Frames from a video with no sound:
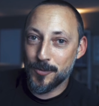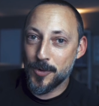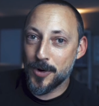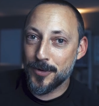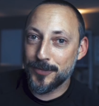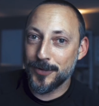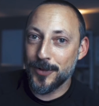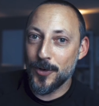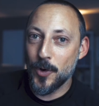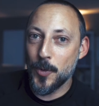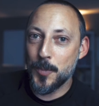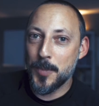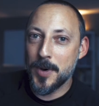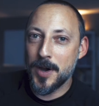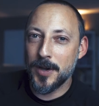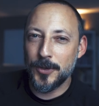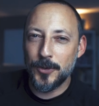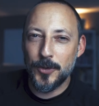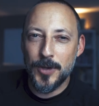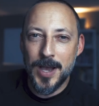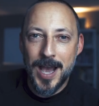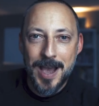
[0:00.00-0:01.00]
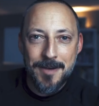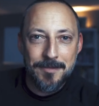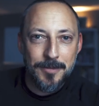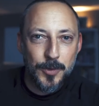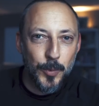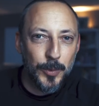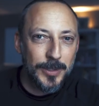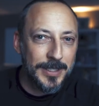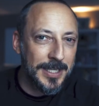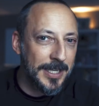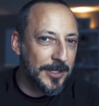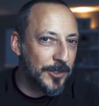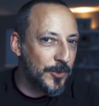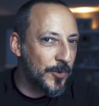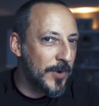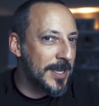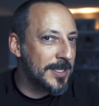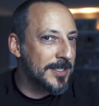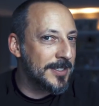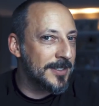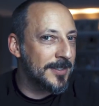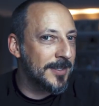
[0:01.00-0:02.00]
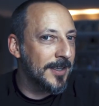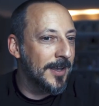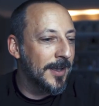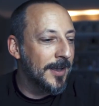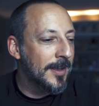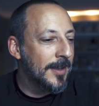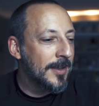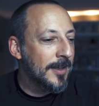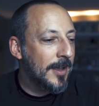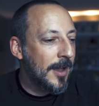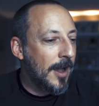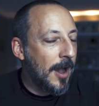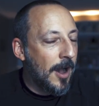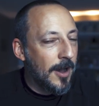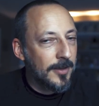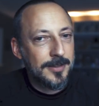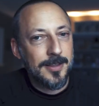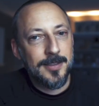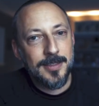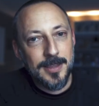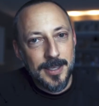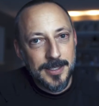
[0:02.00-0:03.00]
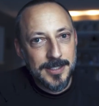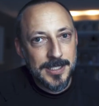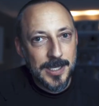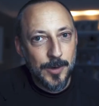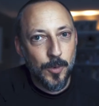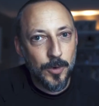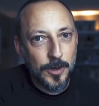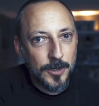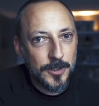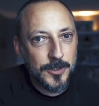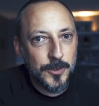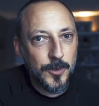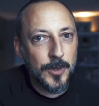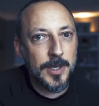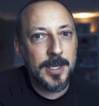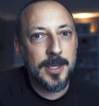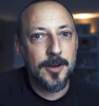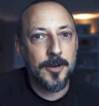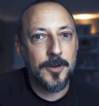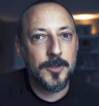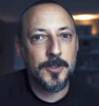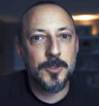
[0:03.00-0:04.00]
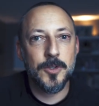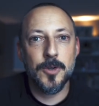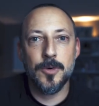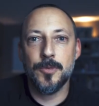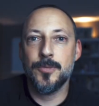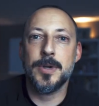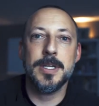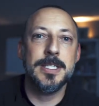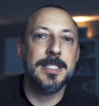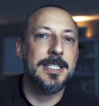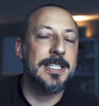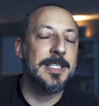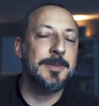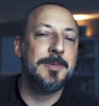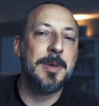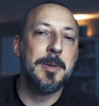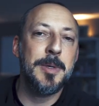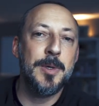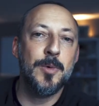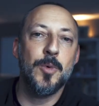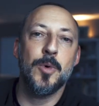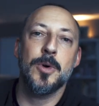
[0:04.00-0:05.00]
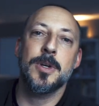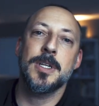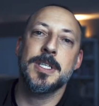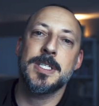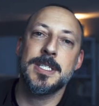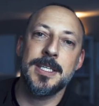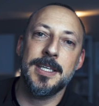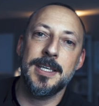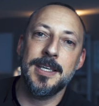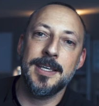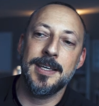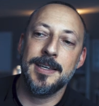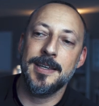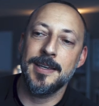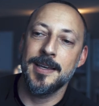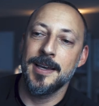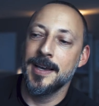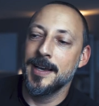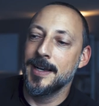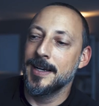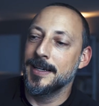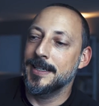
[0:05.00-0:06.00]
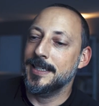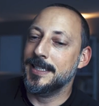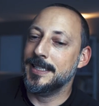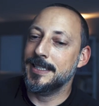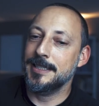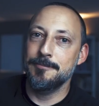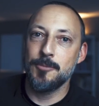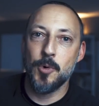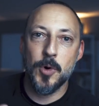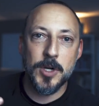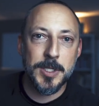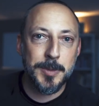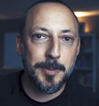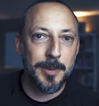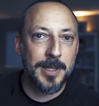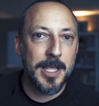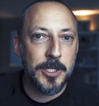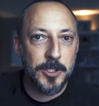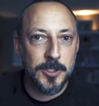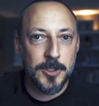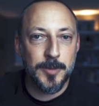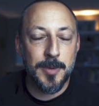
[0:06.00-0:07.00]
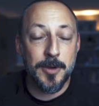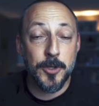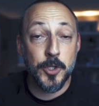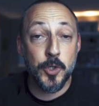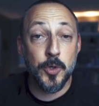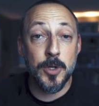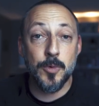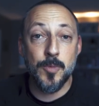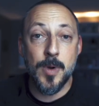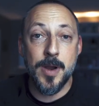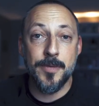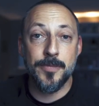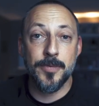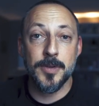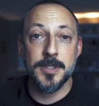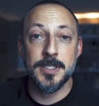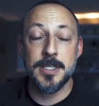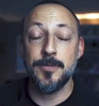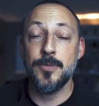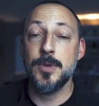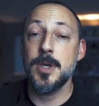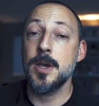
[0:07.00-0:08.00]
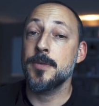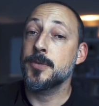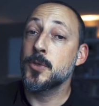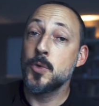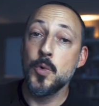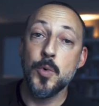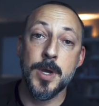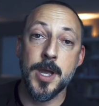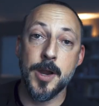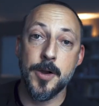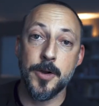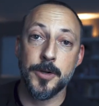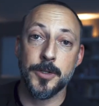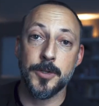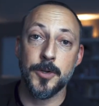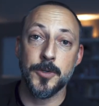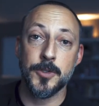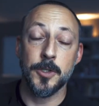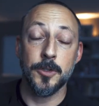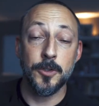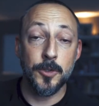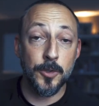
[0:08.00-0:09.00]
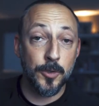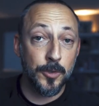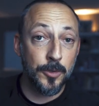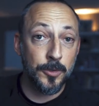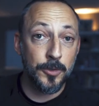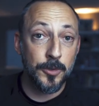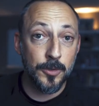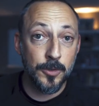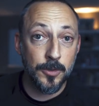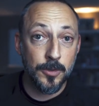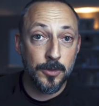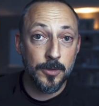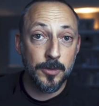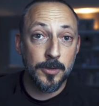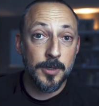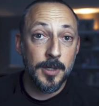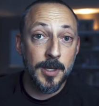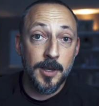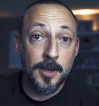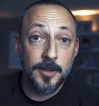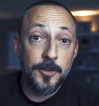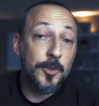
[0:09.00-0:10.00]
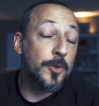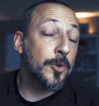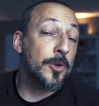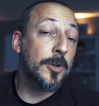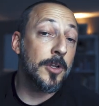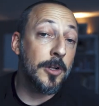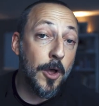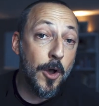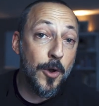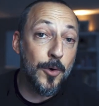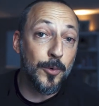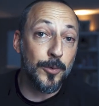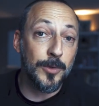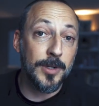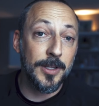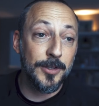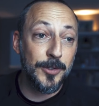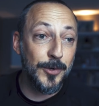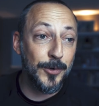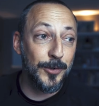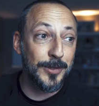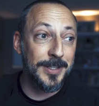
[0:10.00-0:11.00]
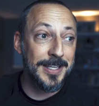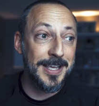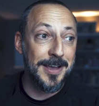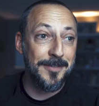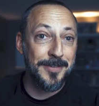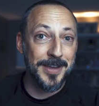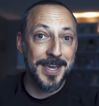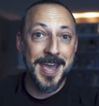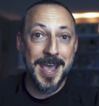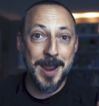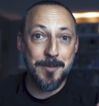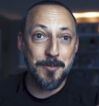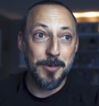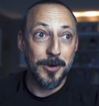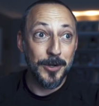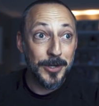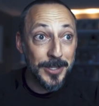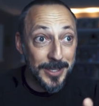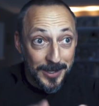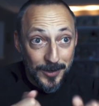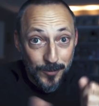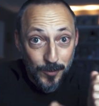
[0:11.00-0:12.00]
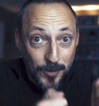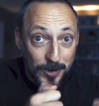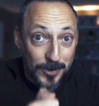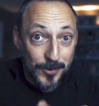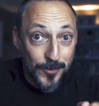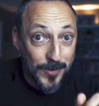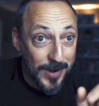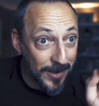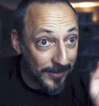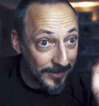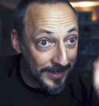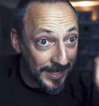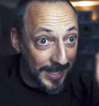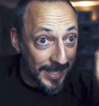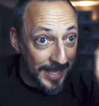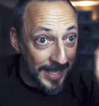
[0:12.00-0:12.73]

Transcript: workflow, but you haven't really addressed other things I wanted to hear. So for instance, maybe you want to see more explanations about shooting reference if you have two characters and you're alone and you only have a camera and you got to run around,